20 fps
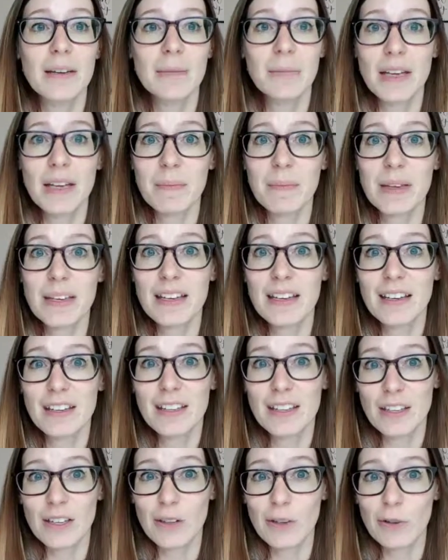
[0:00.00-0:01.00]
Maybe
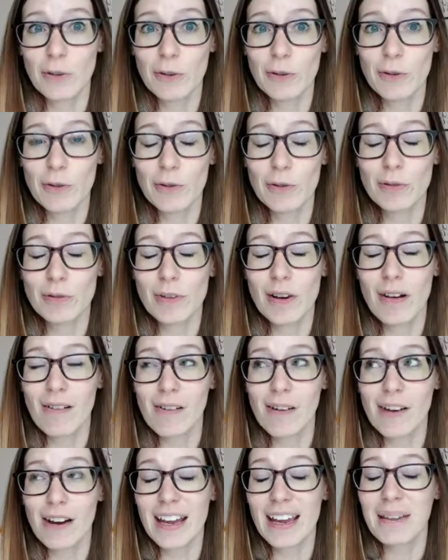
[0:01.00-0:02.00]
you
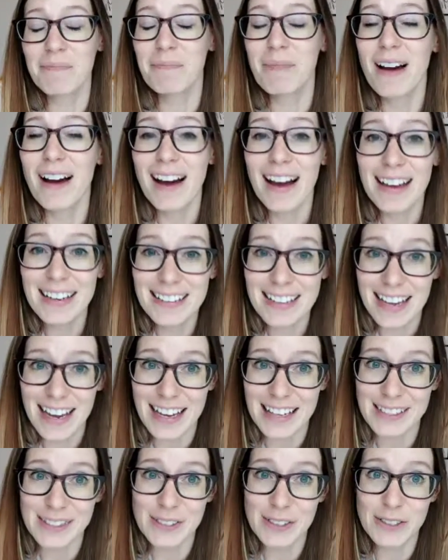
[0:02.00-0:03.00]
are a
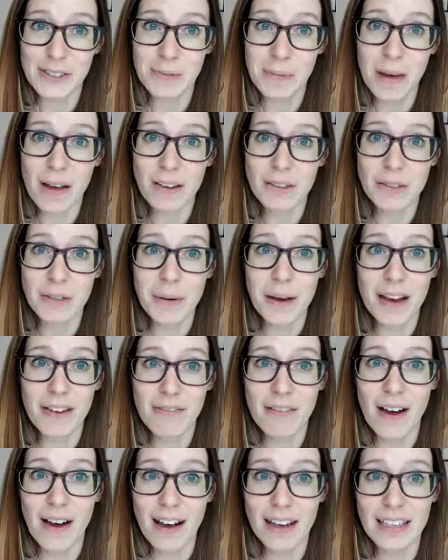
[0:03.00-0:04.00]
podcaster as well and you have
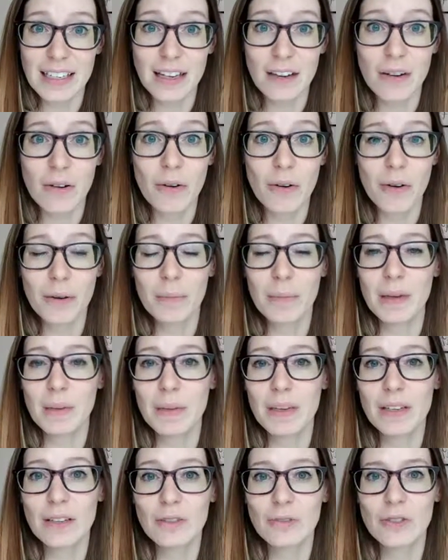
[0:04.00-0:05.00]
audio, or
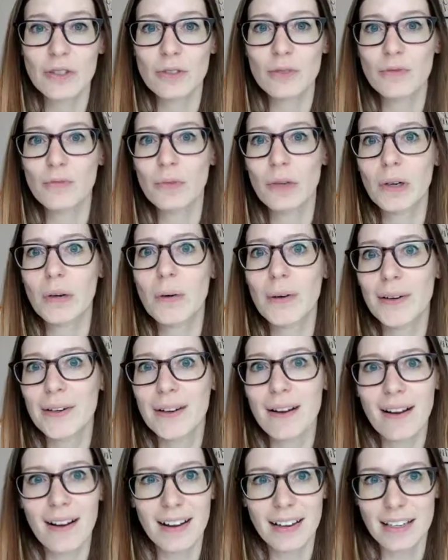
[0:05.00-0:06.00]
maybe you just
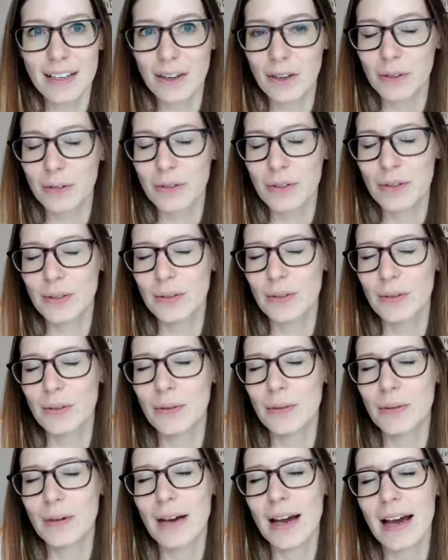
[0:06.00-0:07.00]
record audio
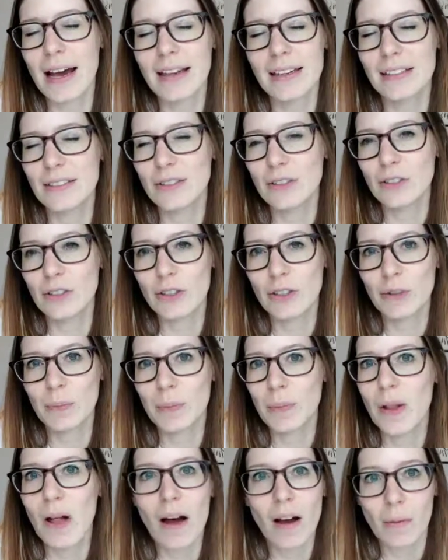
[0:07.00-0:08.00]
to add into your
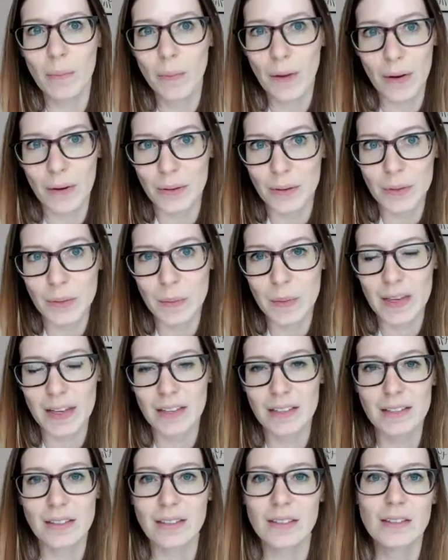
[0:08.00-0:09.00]
blog posts
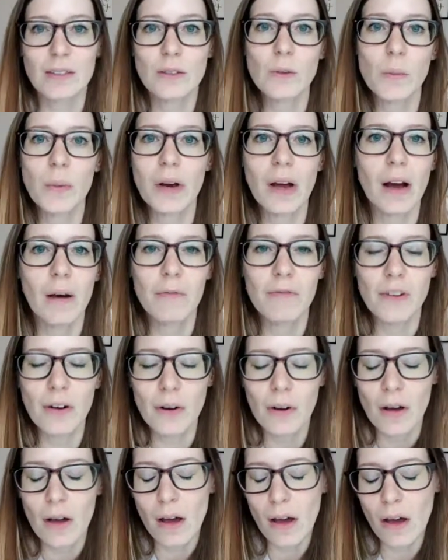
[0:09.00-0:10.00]
because it's super
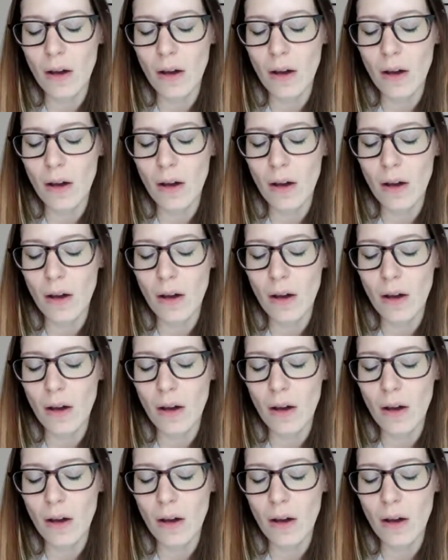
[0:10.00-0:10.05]
helpful